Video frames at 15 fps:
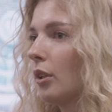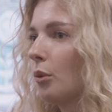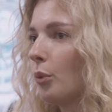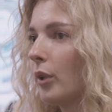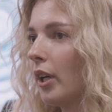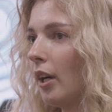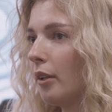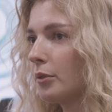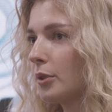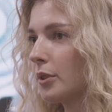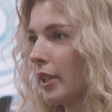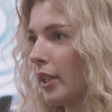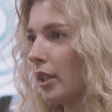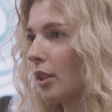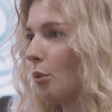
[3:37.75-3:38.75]
that we have to
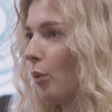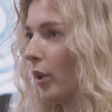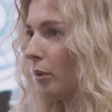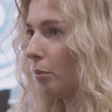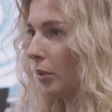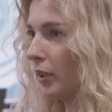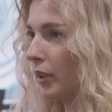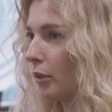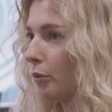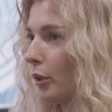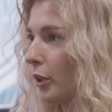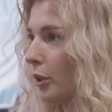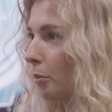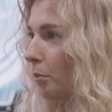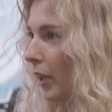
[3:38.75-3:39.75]
take when building for new